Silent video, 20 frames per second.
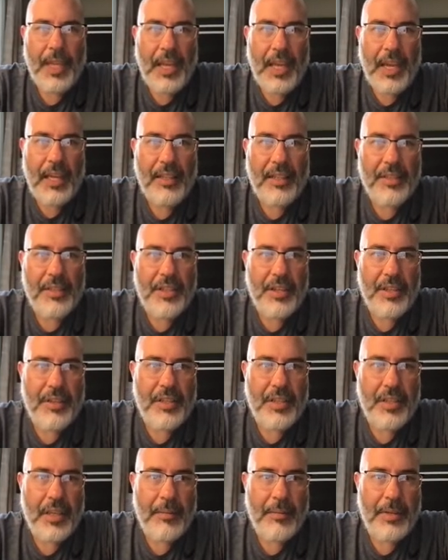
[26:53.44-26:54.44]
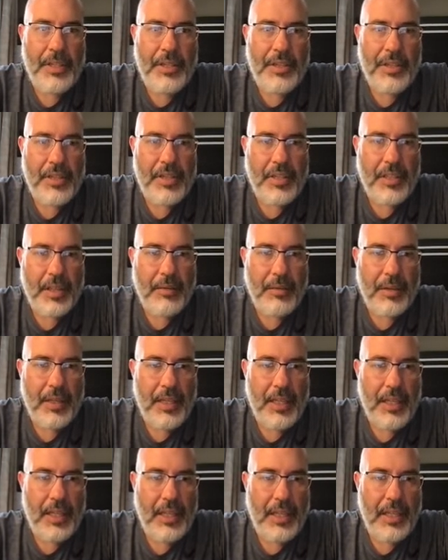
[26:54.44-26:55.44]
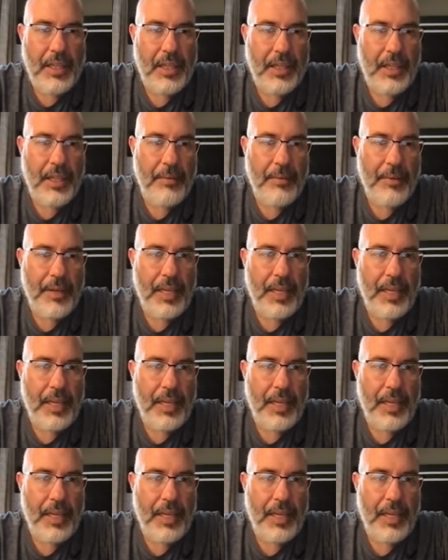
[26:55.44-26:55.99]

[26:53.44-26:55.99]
And let's go to images like we did. And then we